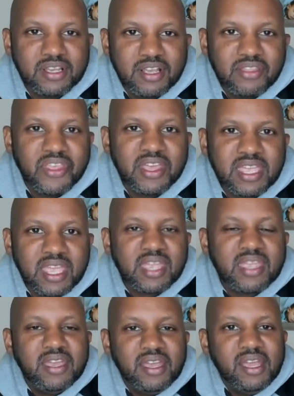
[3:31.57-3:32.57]

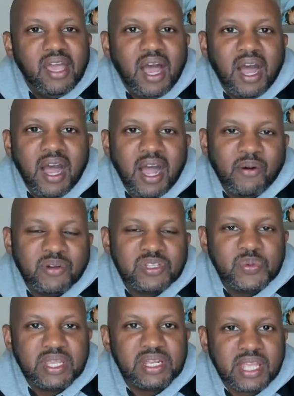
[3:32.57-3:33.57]
thinking, I was
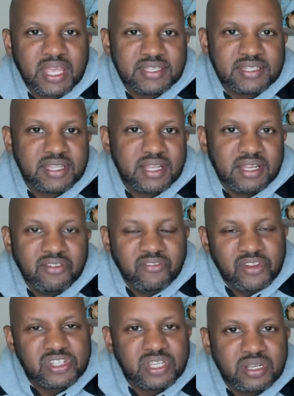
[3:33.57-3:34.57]
speaking against
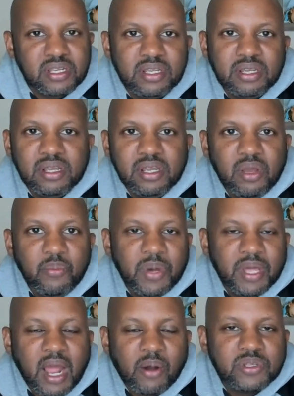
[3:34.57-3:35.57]
division,
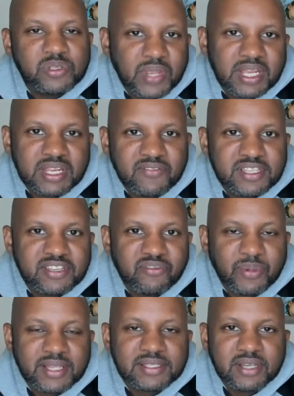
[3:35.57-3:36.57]
but I was being divisive
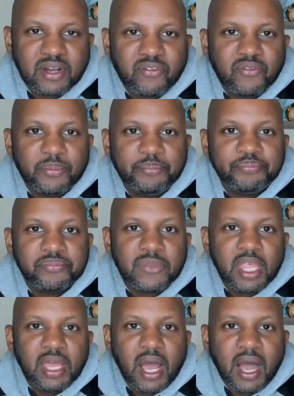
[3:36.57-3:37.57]
myself.
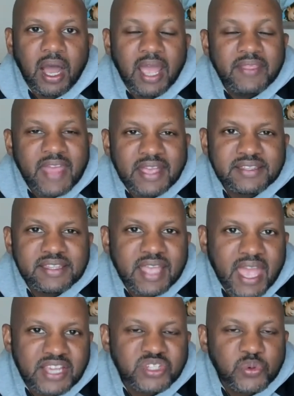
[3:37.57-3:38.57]
And that's the
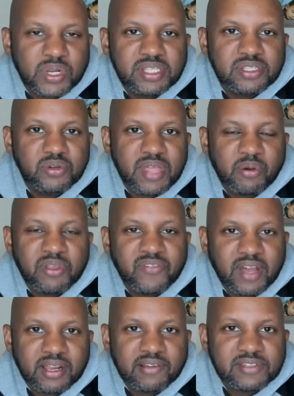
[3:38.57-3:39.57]
catch-22 that we
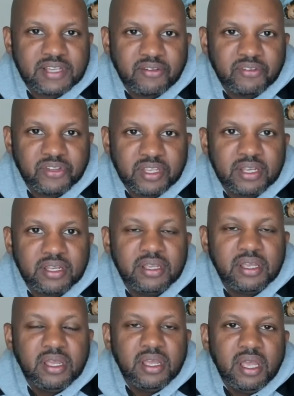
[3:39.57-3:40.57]
find ourselves in.
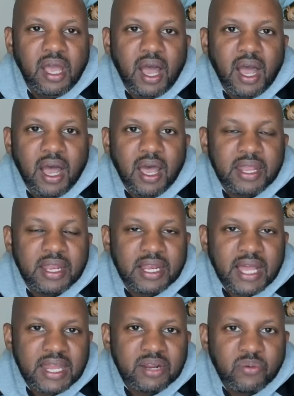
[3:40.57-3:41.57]
In a
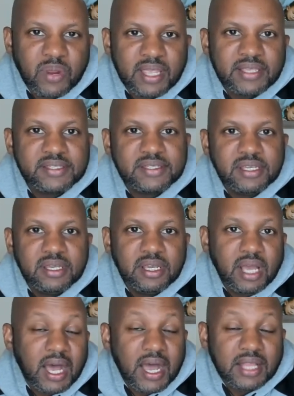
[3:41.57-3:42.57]
lot of ways,
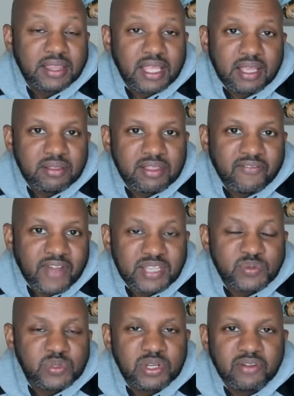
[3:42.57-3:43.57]
I think the vast
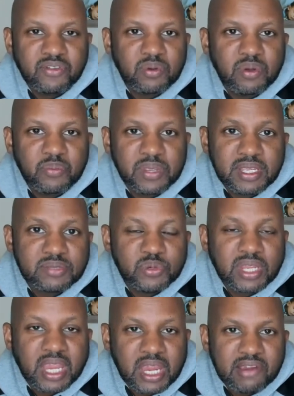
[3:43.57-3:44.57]
majority of human beings, we
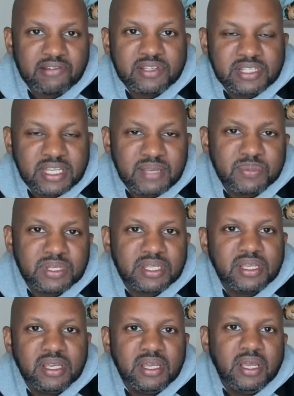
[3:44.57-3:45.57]
care deeply
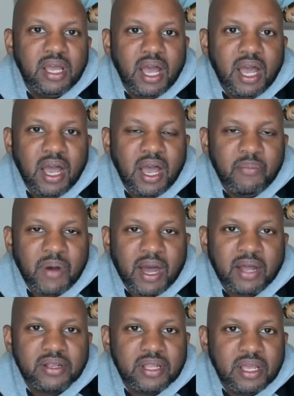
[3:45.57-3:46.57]
about